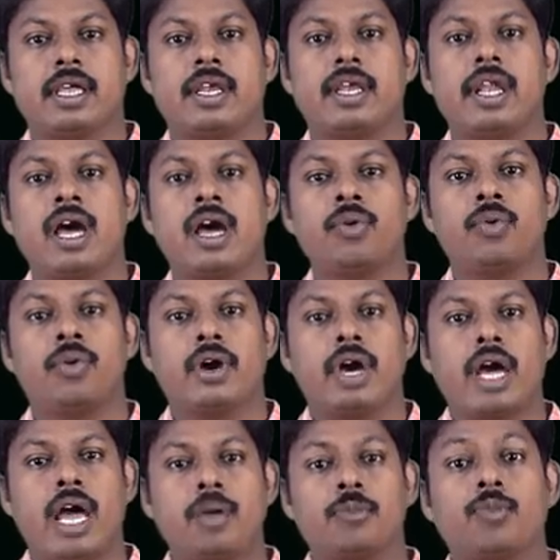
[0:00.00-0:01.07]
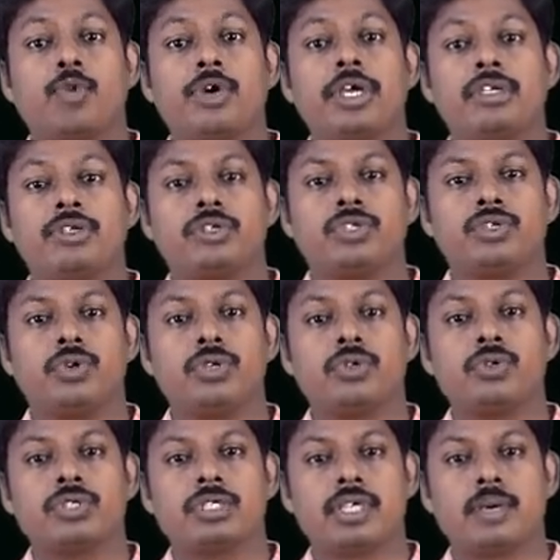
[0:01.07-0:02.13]
Now I'm going to show
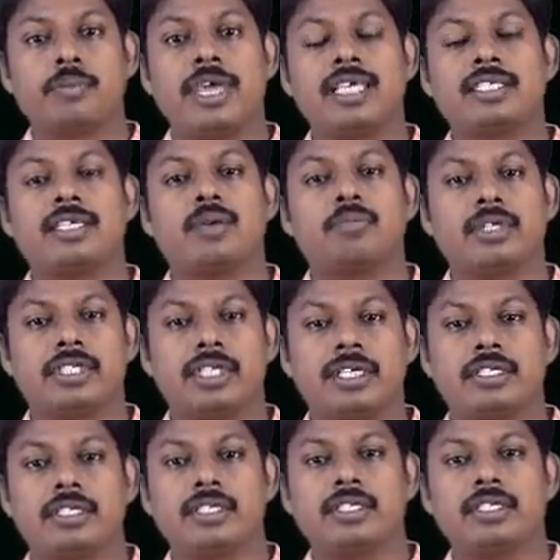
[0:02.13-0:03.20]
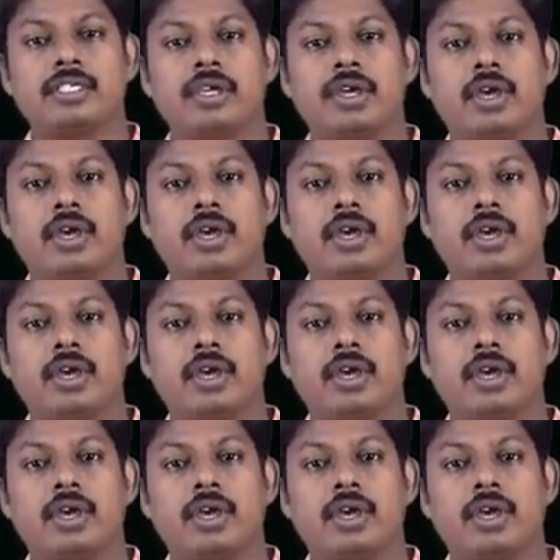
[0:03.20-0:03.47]
you some example sentence.